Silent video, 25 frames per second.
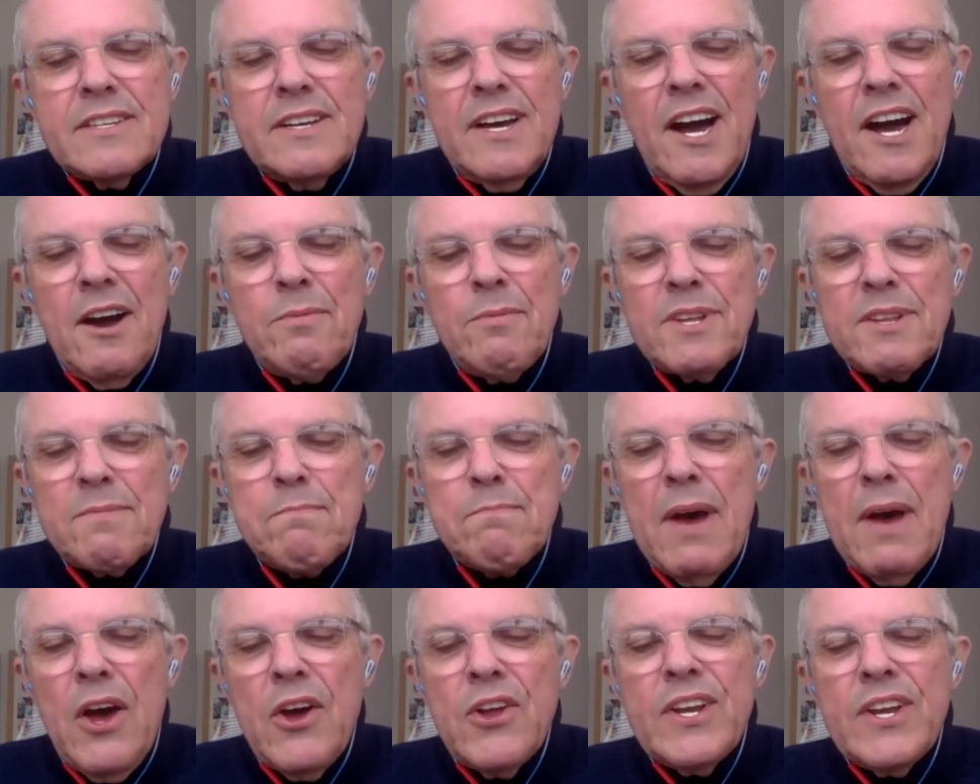I was
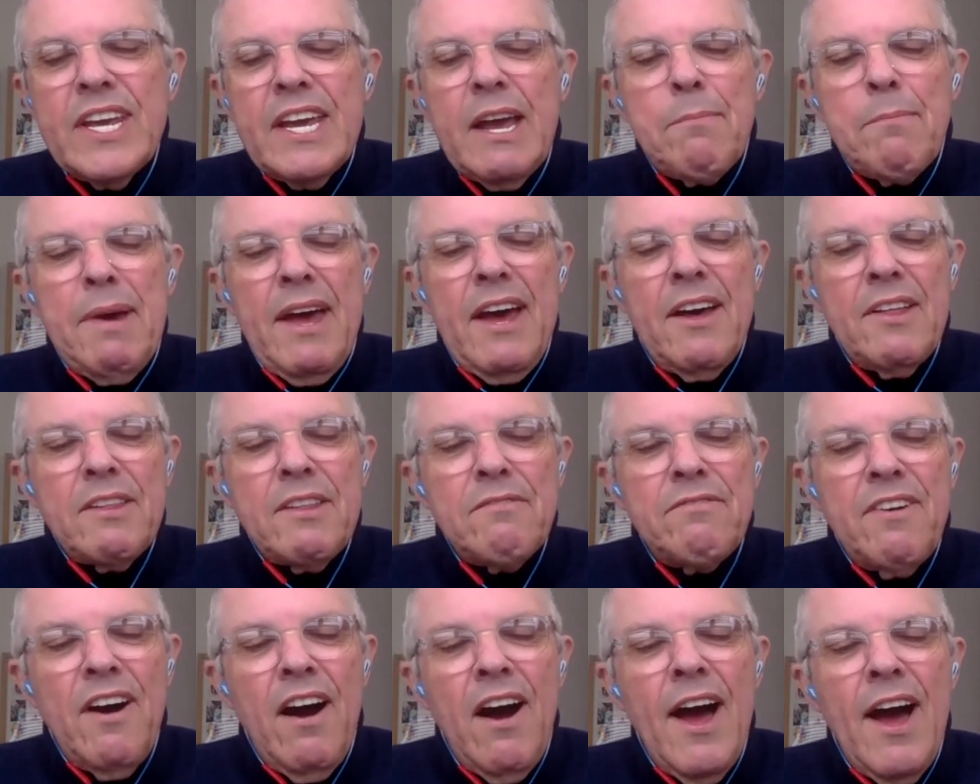moaning about the
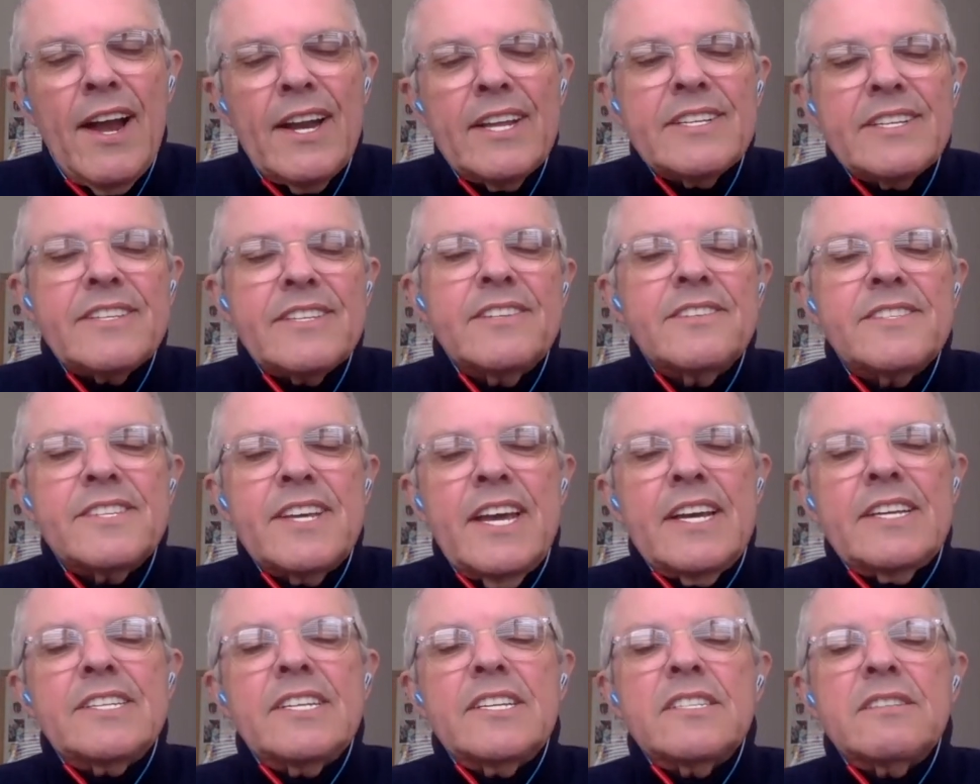violence and
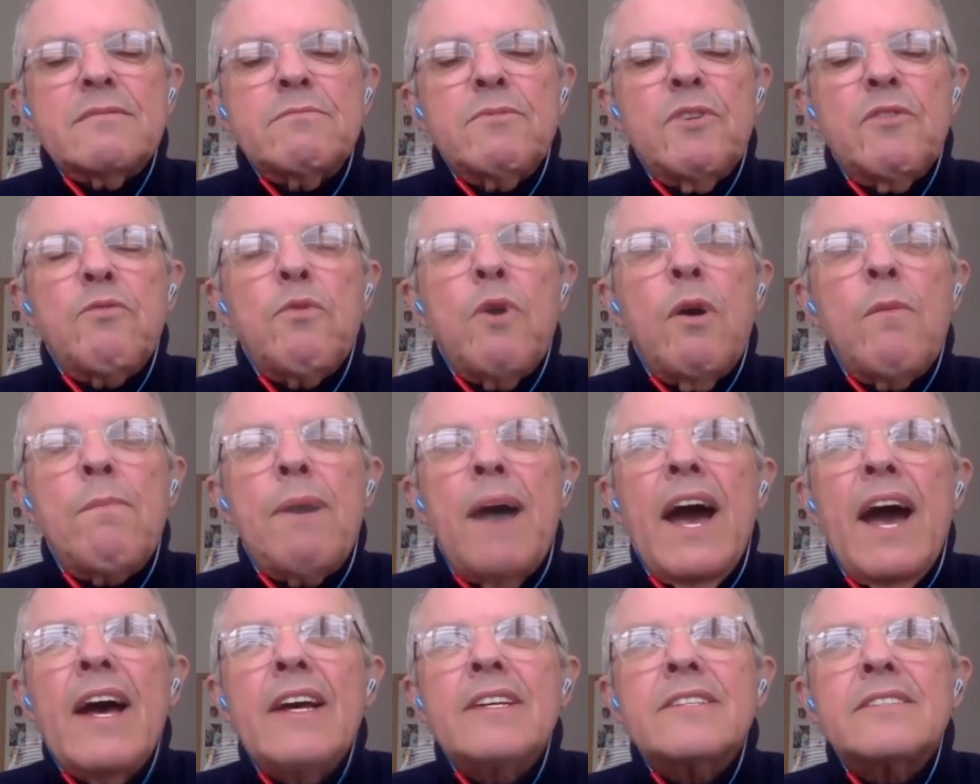sexism of what
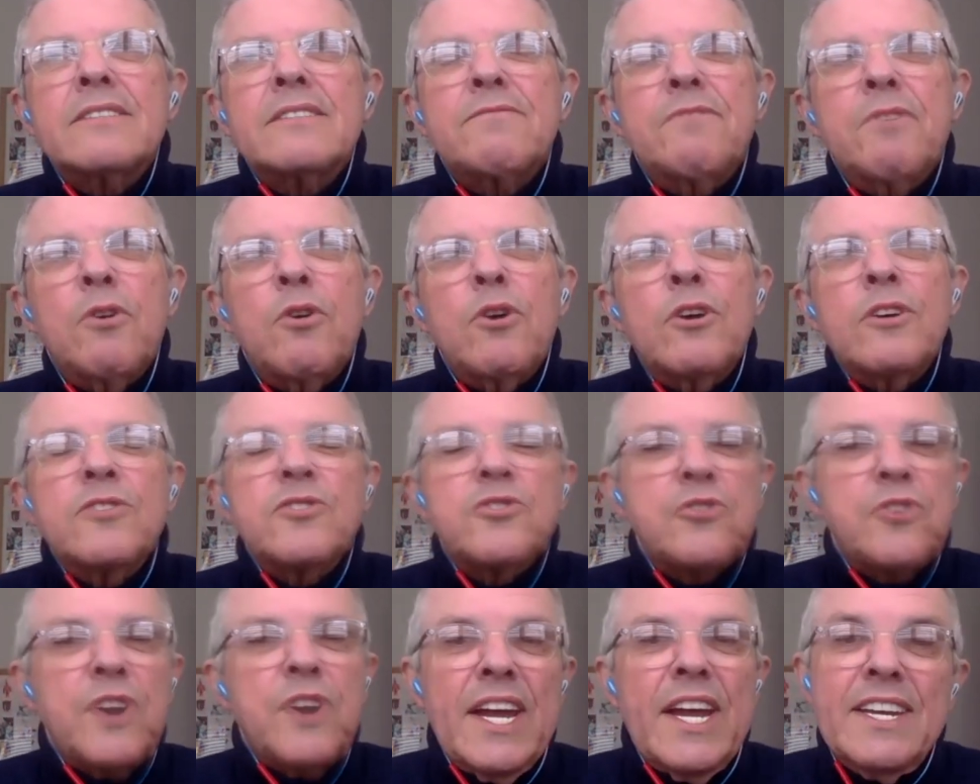passed for
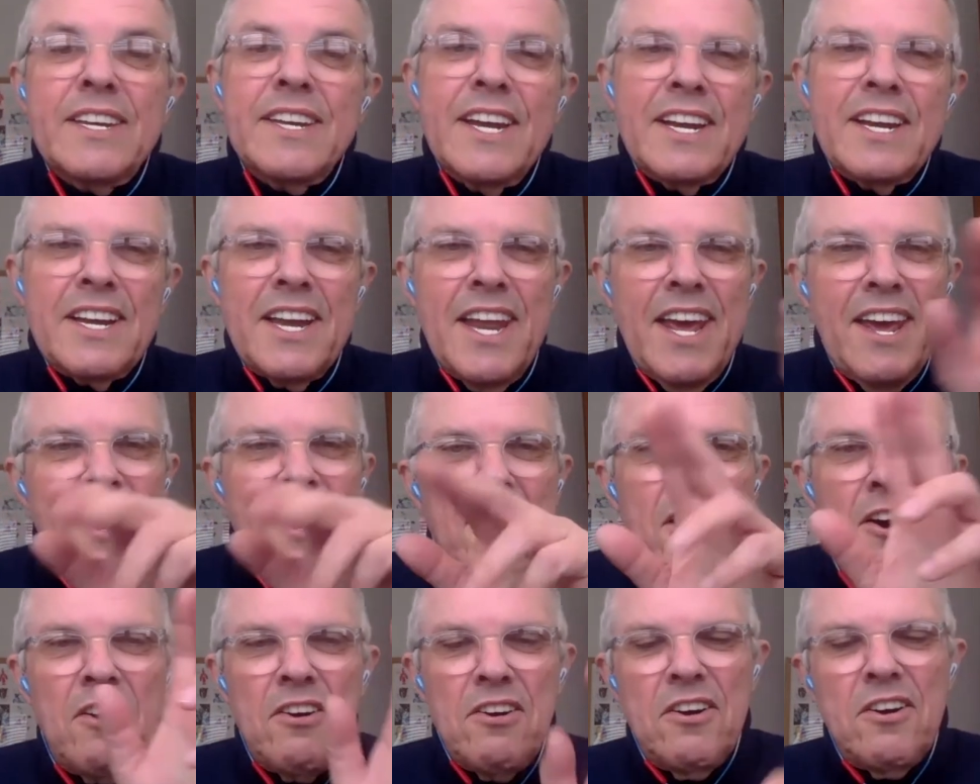trending
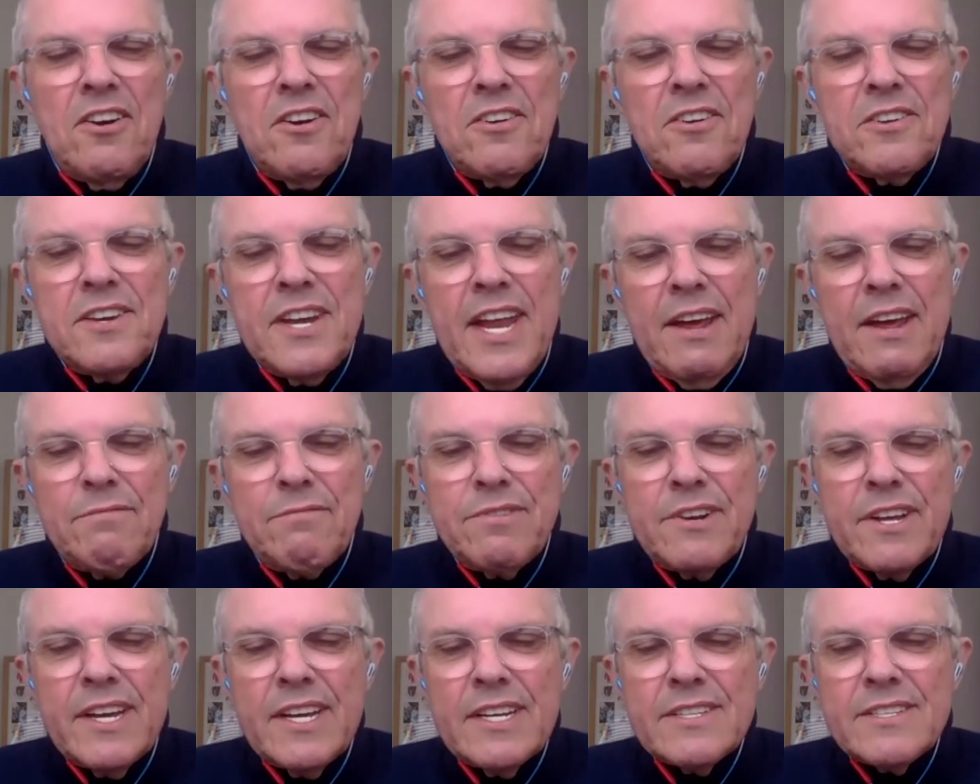now on
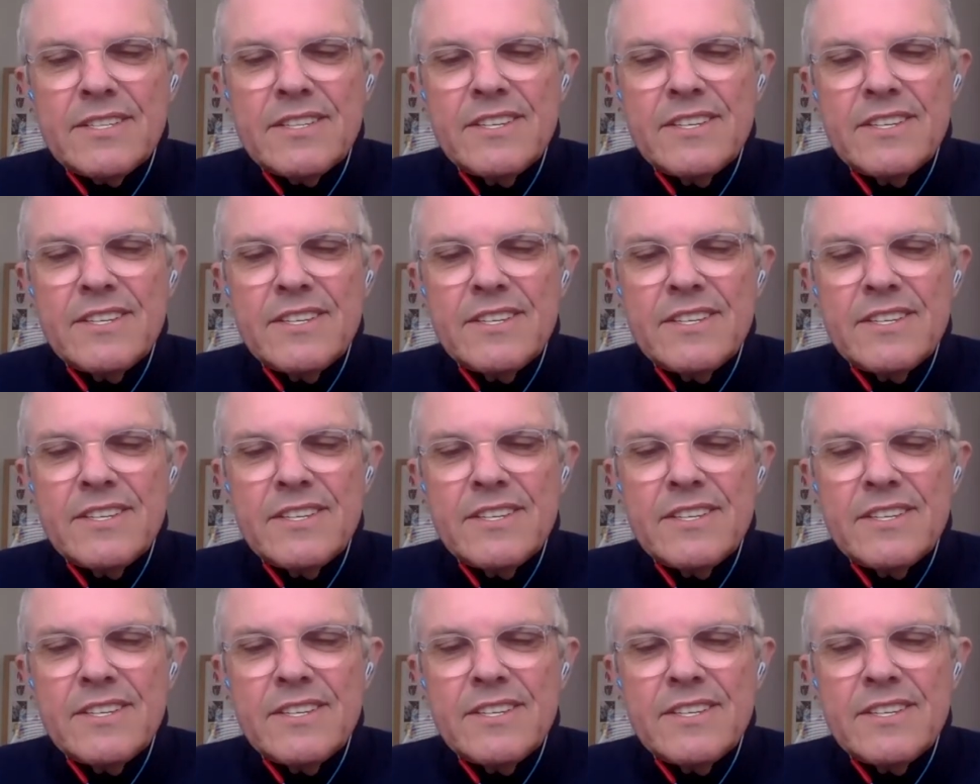Netflix.